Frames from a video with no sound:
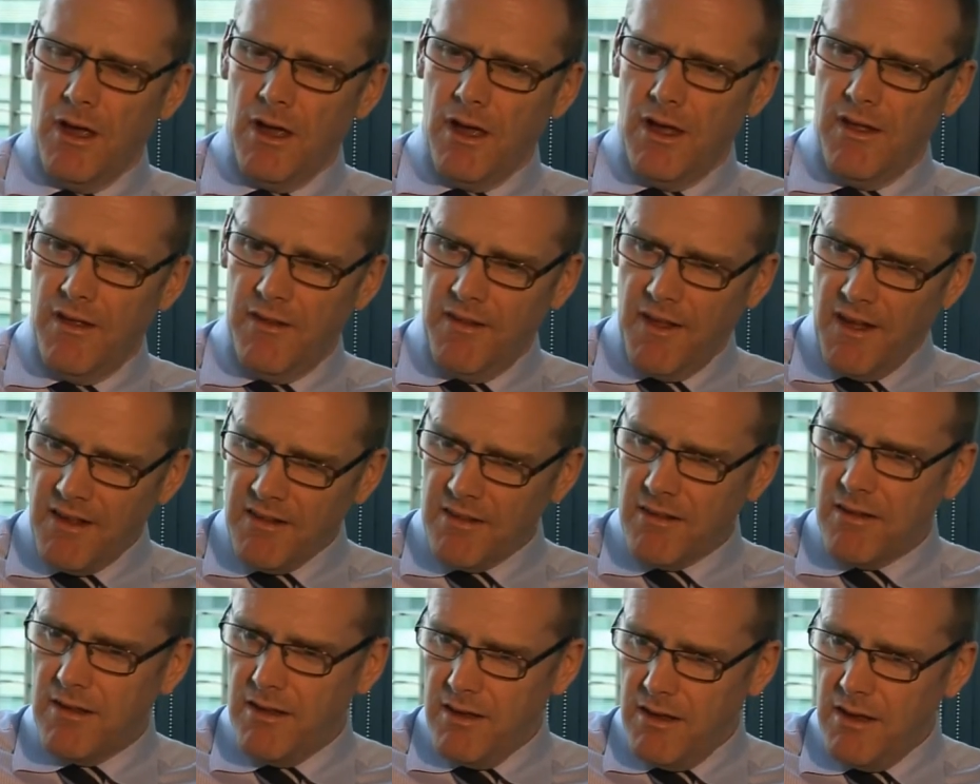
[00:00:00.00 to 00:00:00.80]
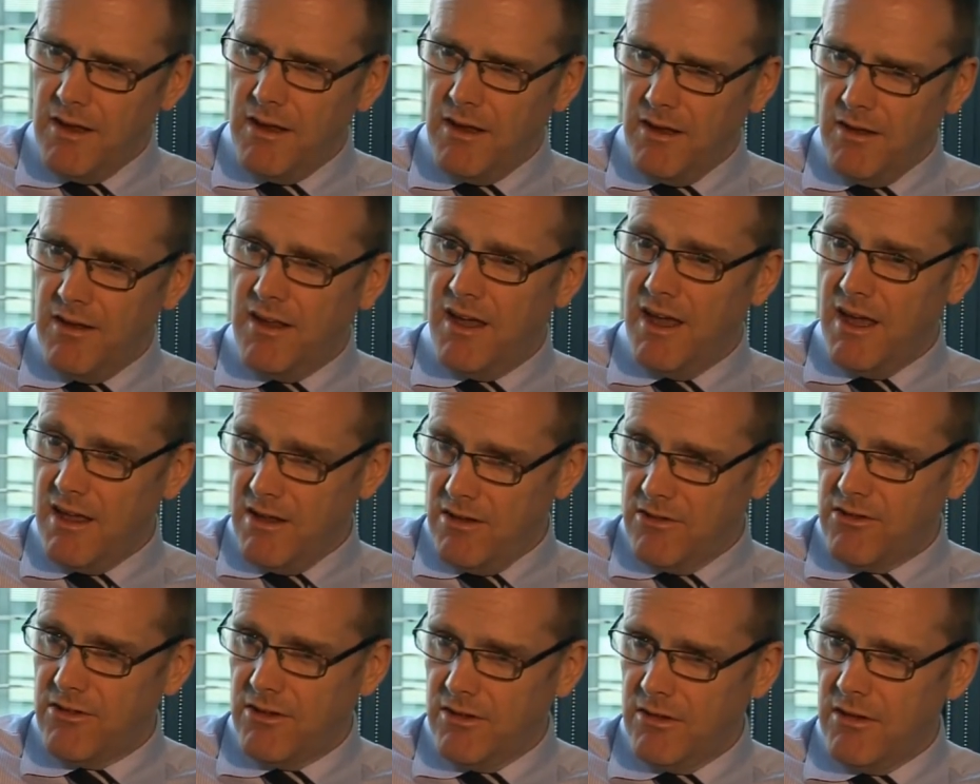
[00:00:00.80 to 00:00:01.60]
In
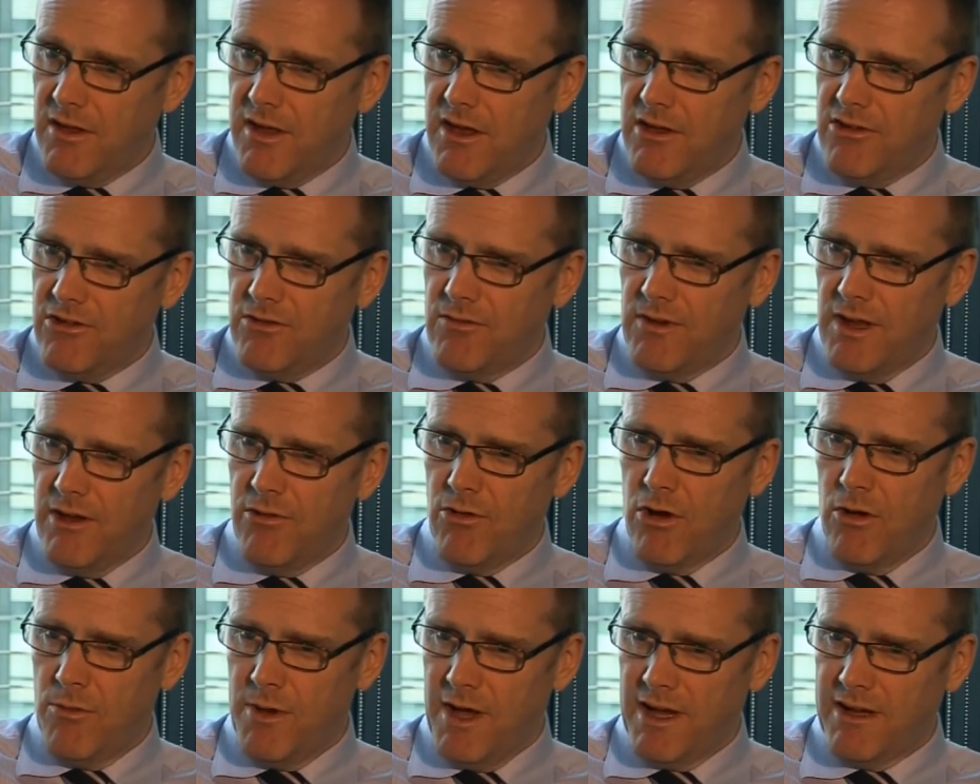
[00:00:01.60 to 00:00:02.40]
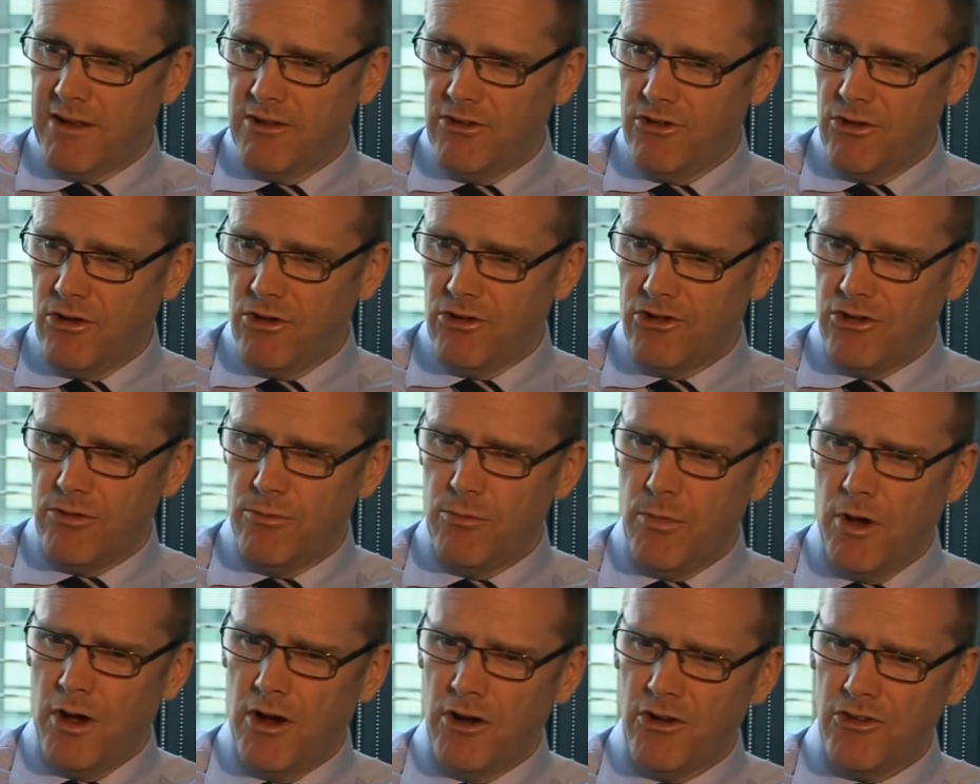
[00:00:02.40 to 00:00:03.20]
the case of Leroy McIntosh and
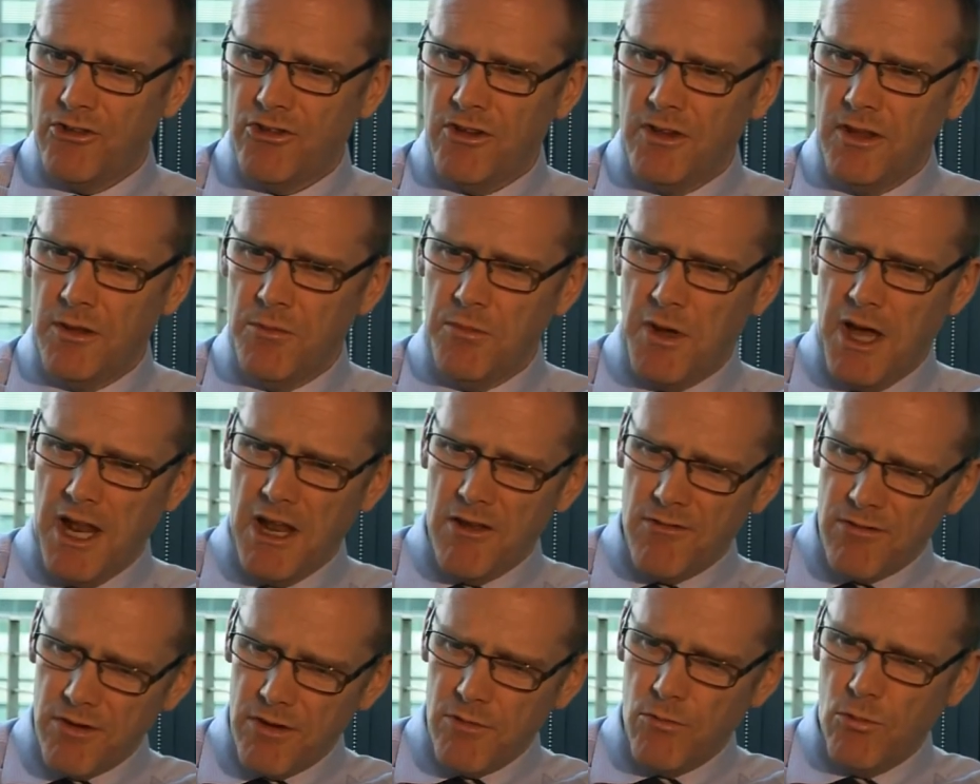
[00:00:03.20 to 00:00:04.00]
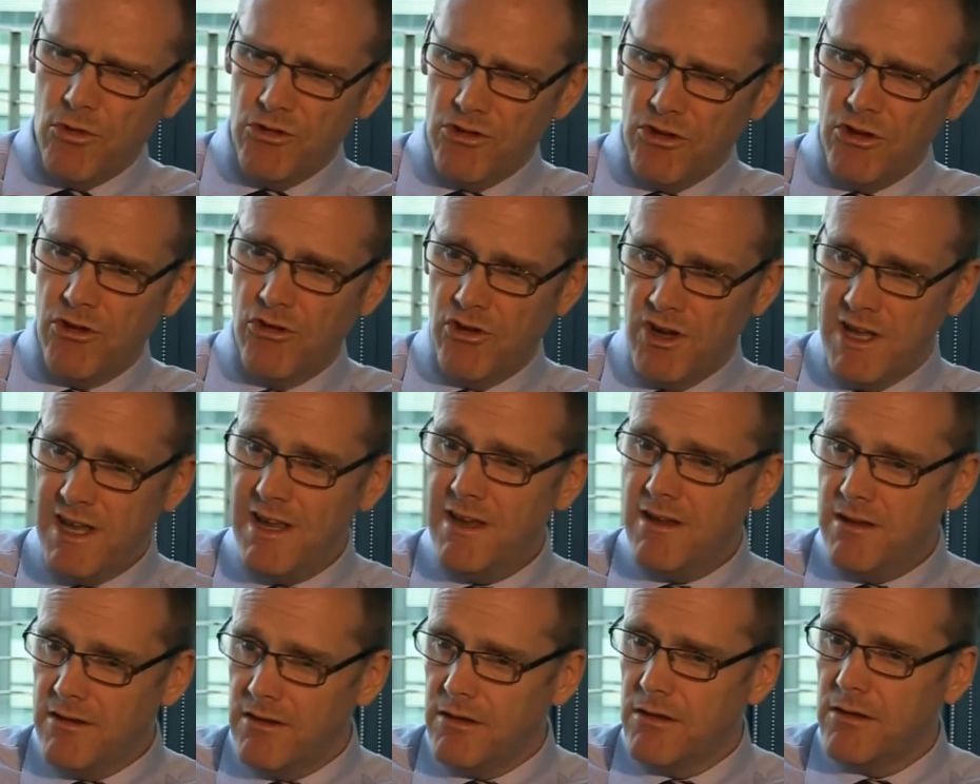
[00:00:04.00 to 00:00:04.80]
Marsden, the benefit was
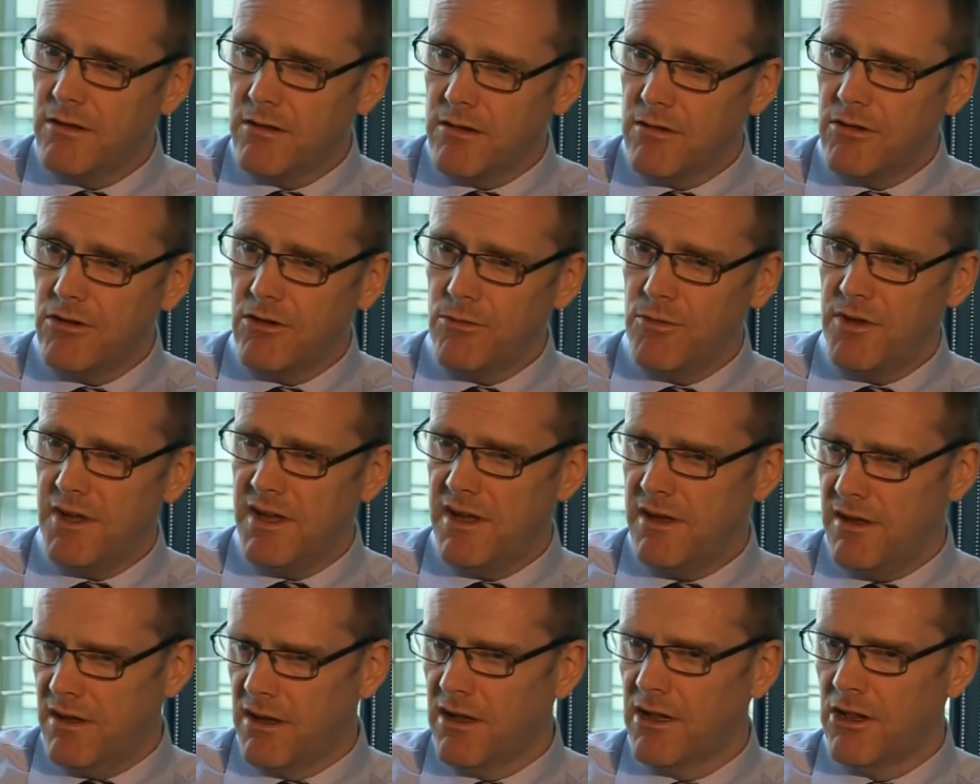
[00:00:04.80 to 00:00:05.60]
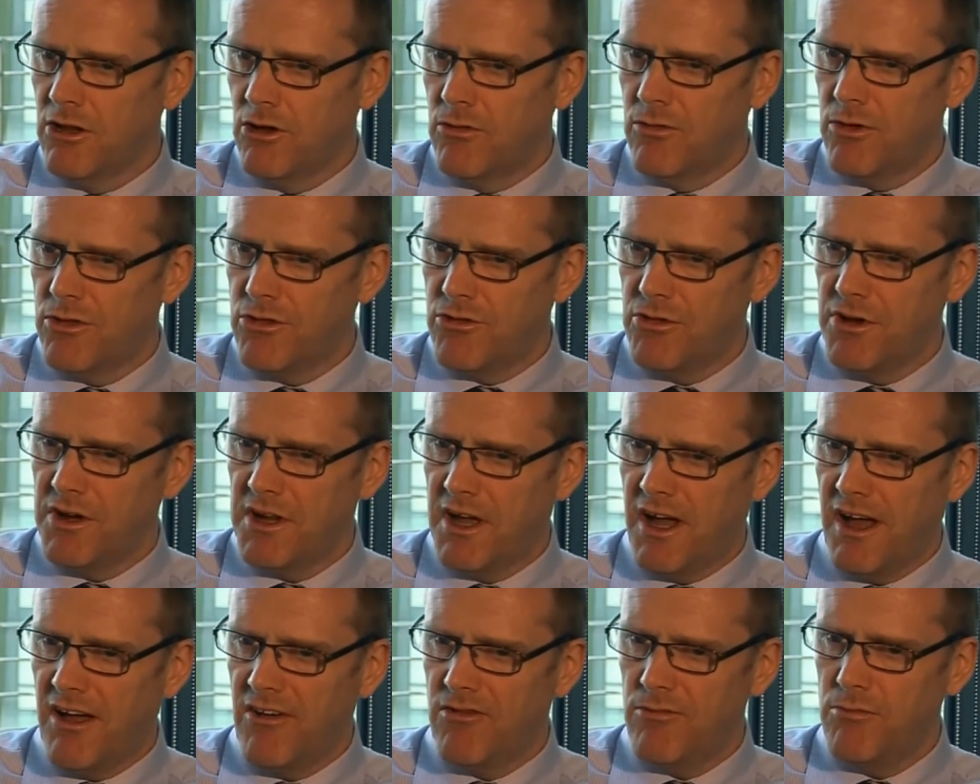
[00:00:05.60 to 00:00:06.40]
agreed to be a little over
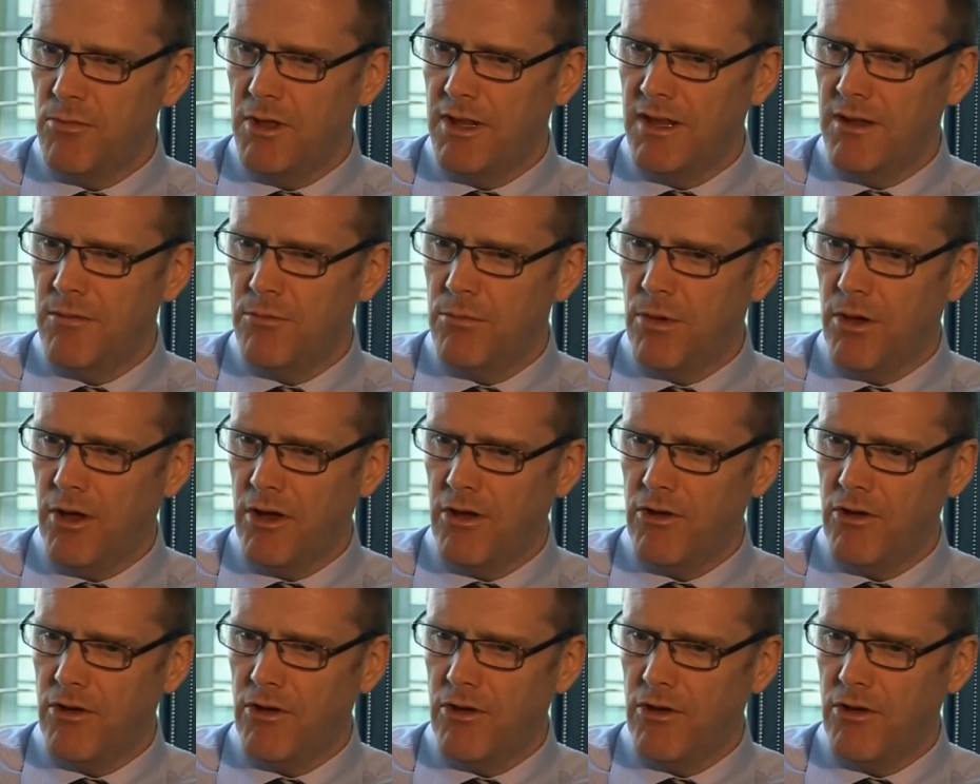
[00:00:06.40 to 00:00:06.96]
£3.5 million,